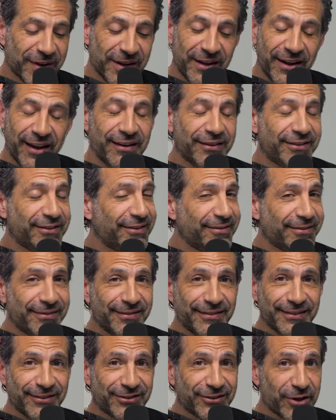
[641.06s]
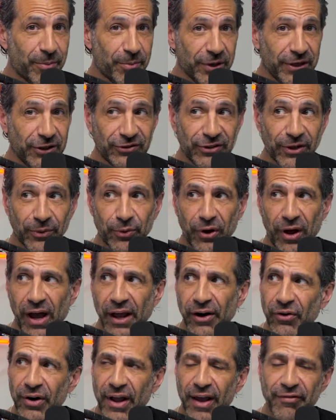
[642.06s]
It, somebody said, well,
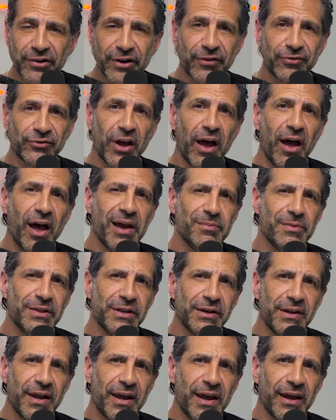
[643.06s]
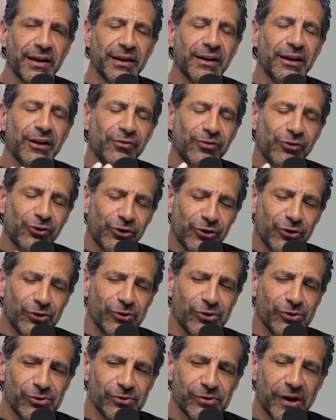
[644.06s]
I don't have enough time in the day. If
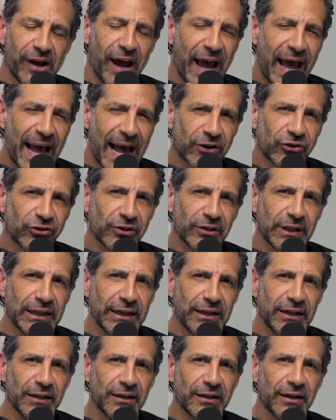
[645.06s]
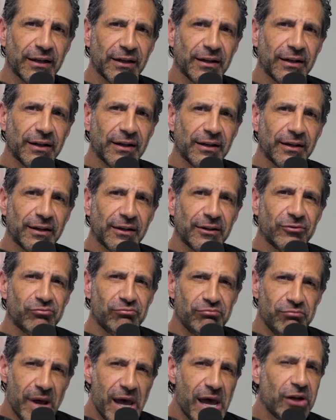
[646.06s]
you actually
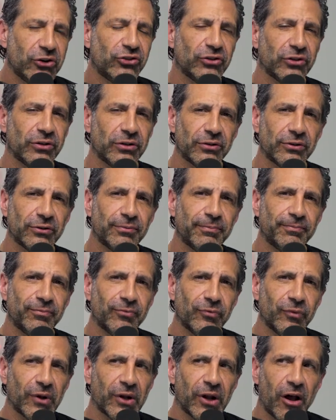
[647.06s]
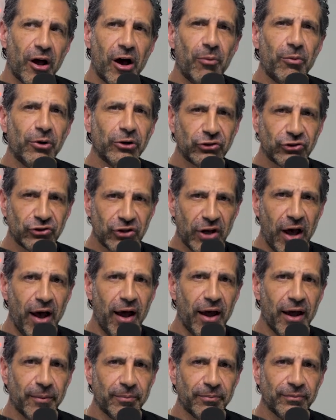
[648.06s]
measured how much
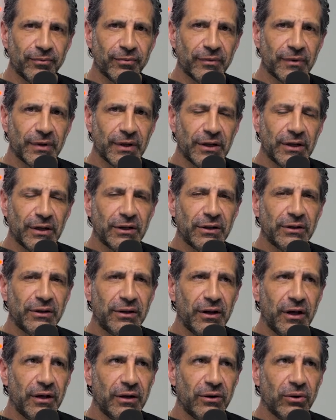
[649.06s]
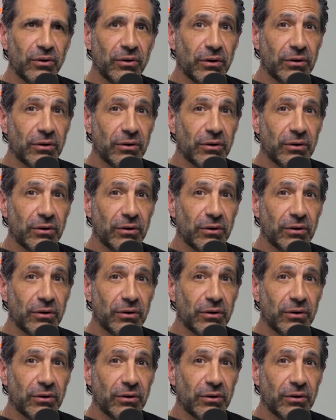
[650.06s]
time that